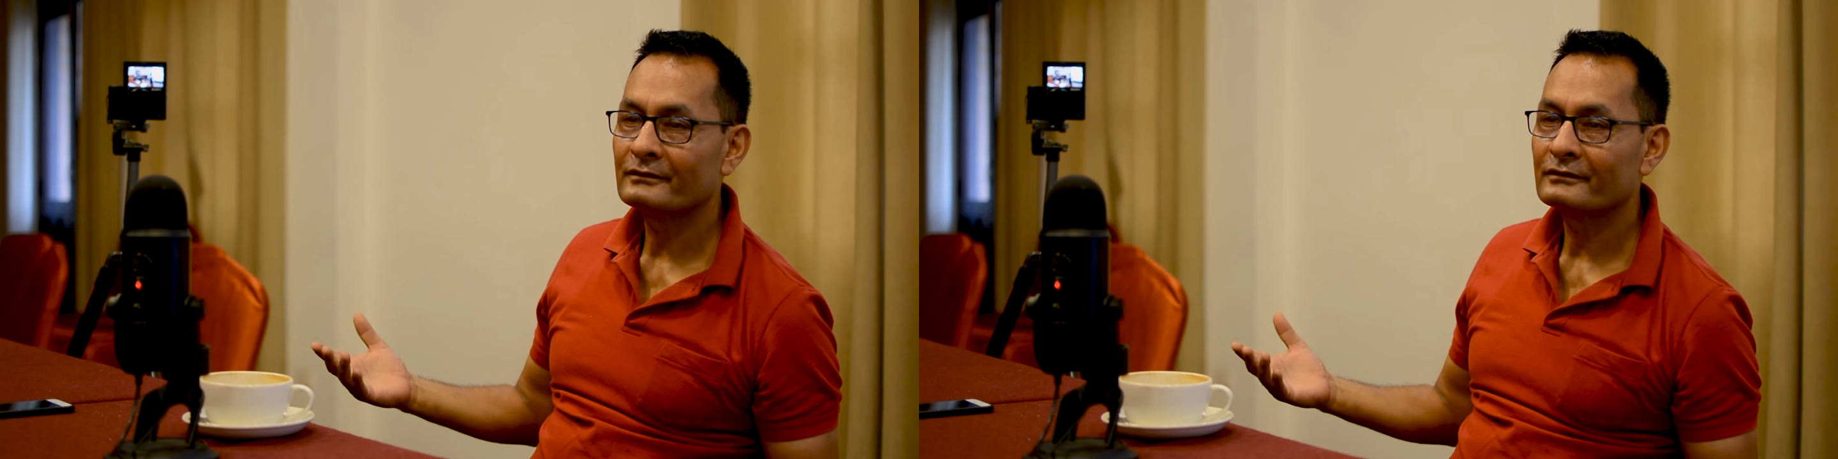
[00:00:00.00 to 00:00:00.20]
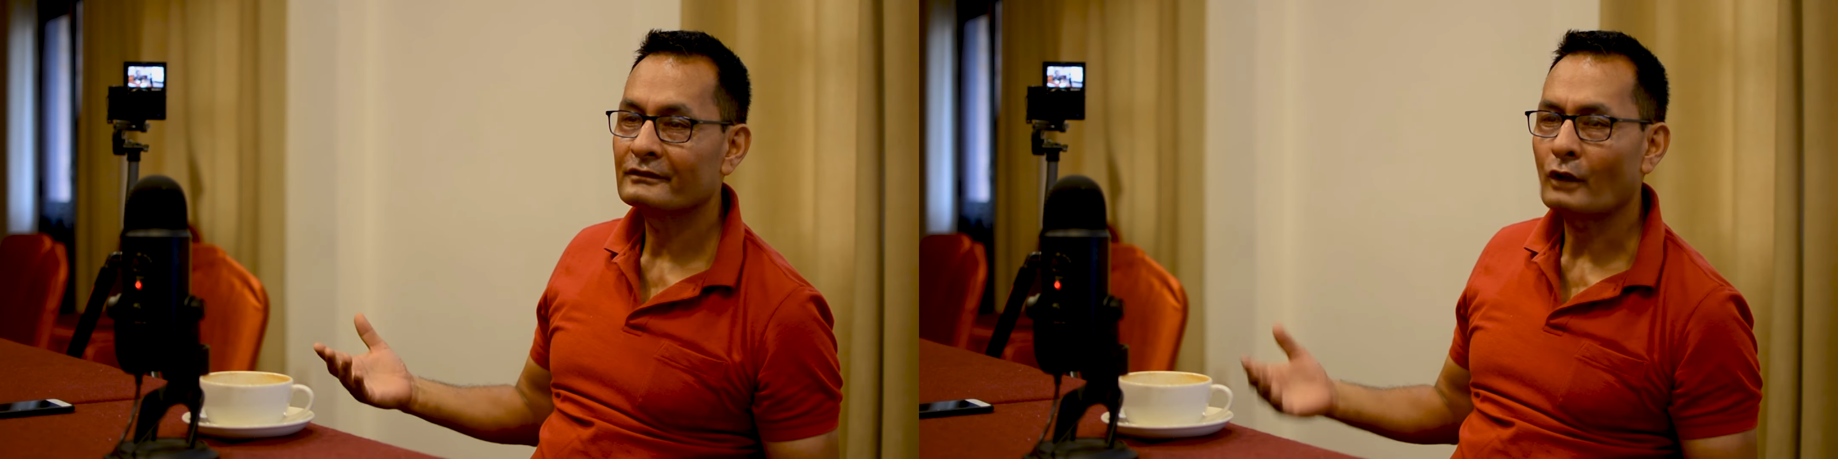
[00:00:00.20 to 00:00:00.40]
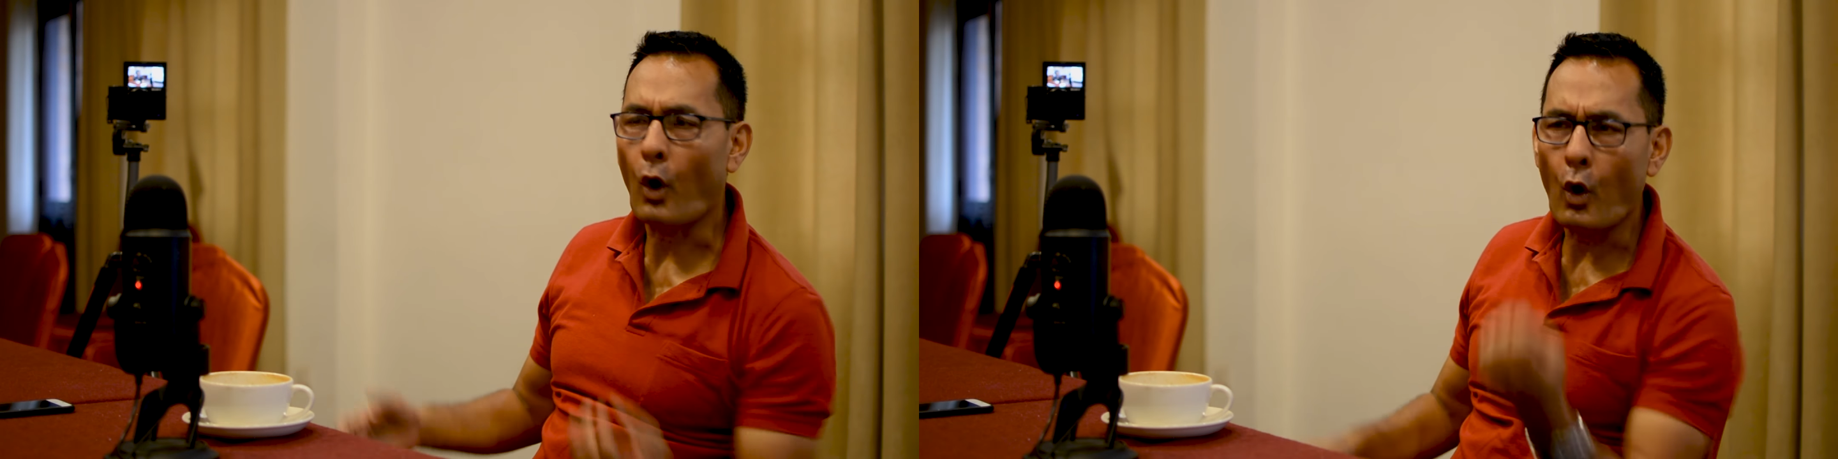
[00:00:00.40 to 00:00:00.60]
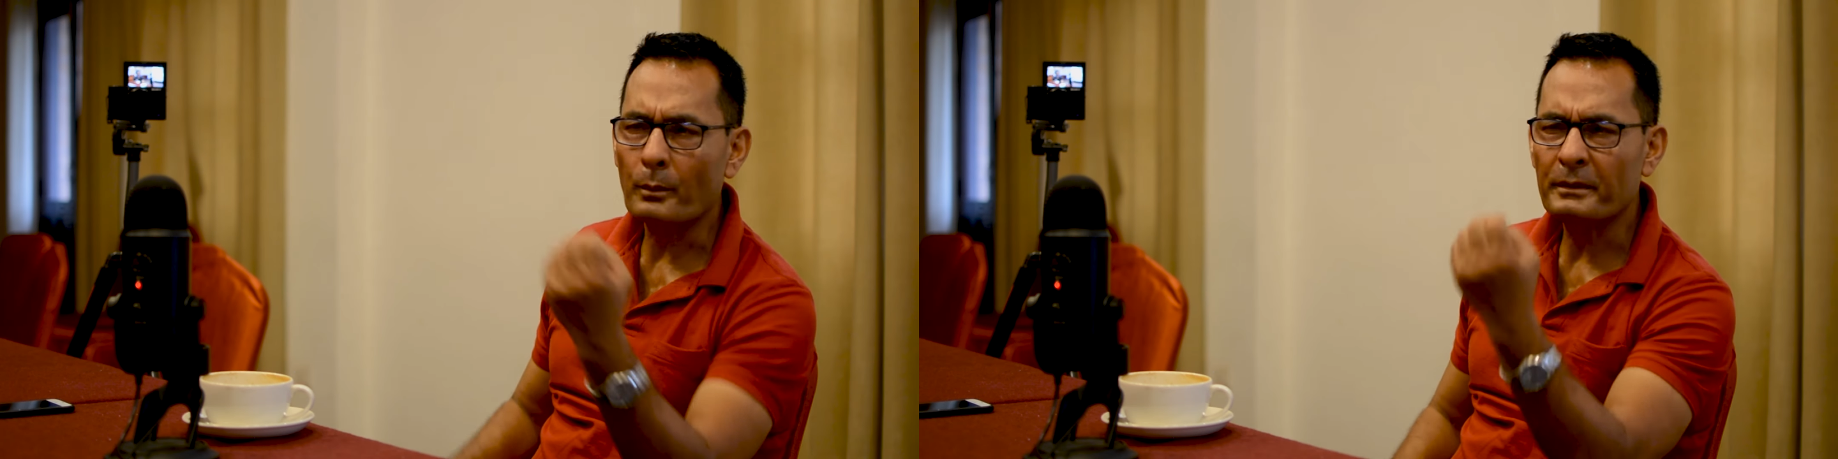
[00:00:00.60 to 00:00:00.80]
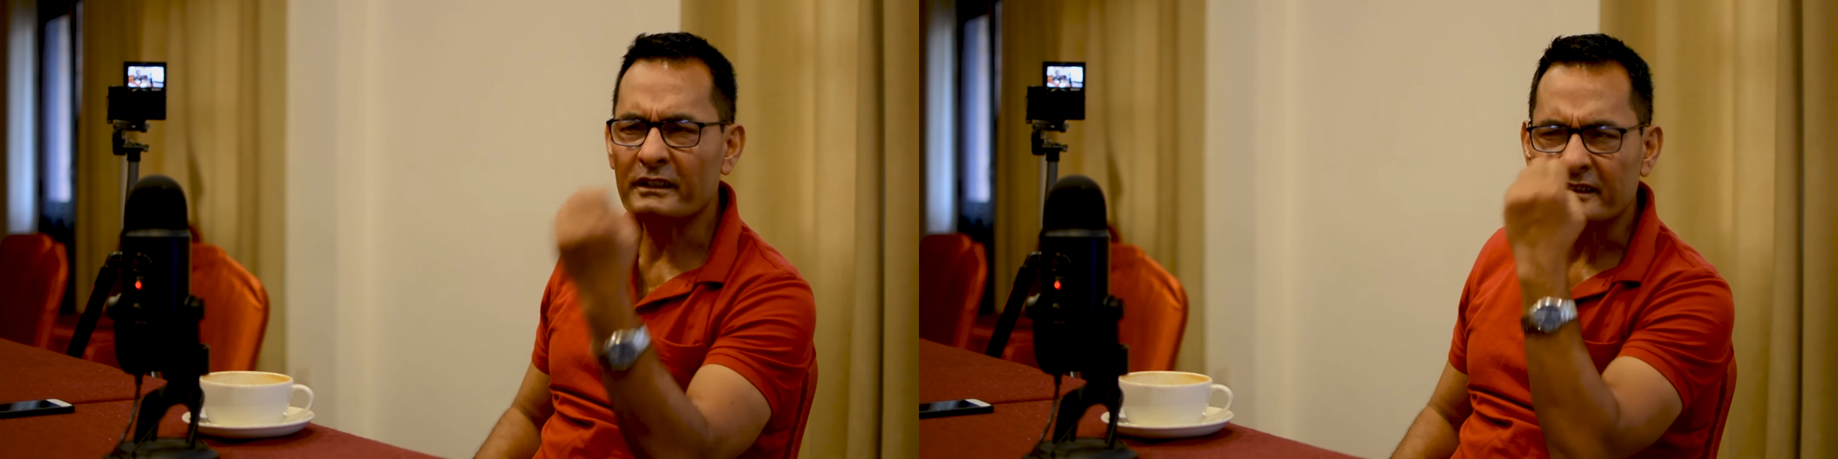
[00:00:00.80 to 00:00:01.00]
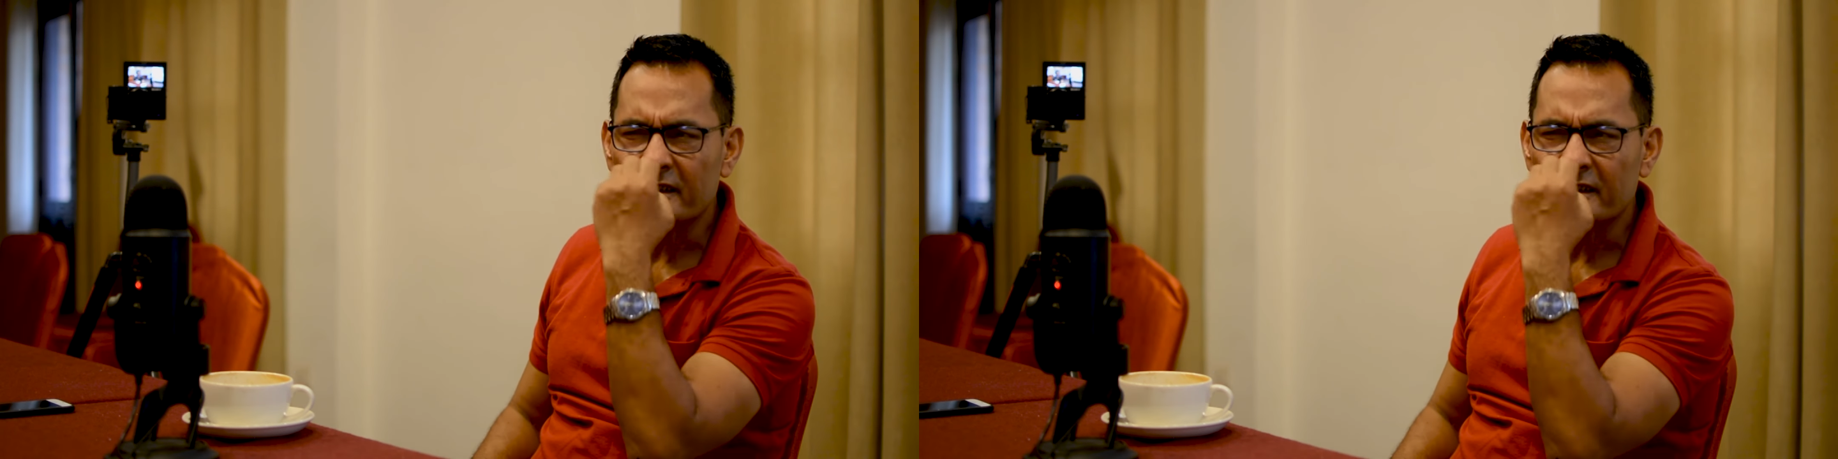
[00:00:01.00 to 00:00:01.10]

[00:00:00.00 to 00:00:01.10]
Yeah. Hope